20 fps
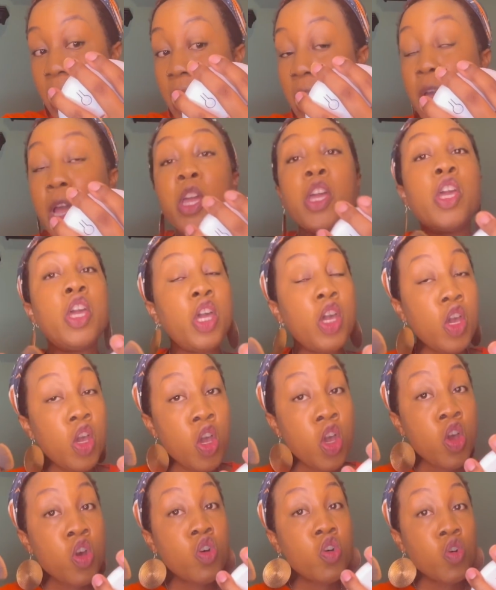
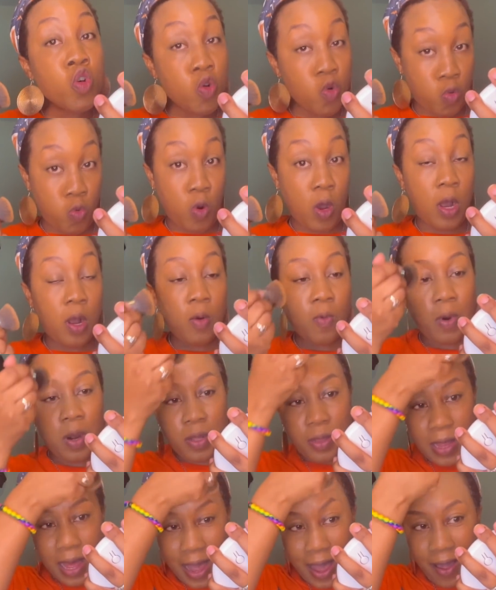you were
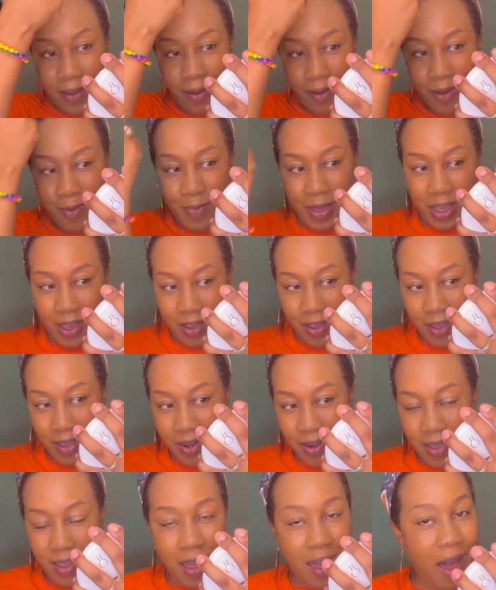like, oh
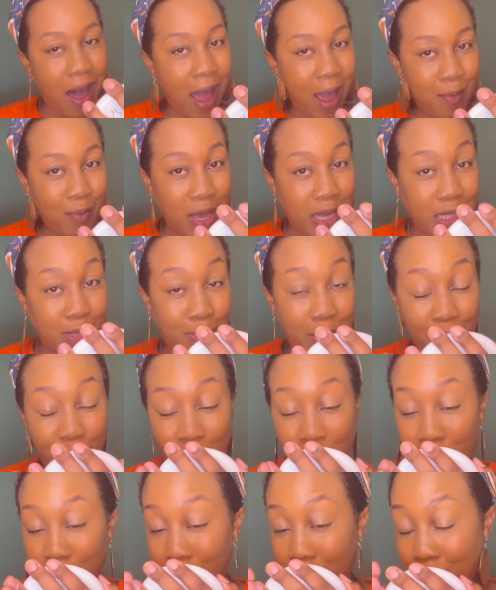my God, I must be
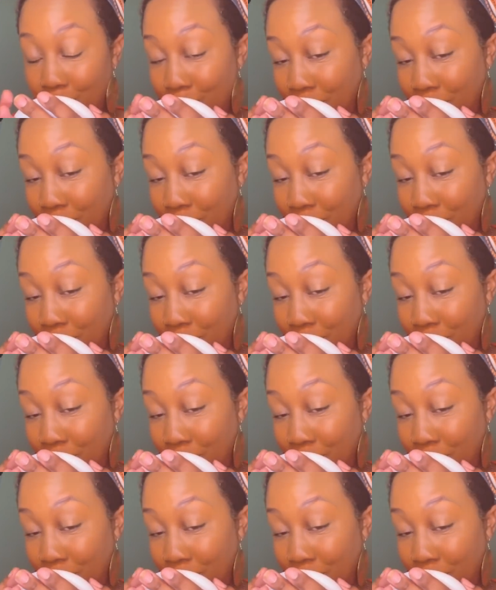friends with him. But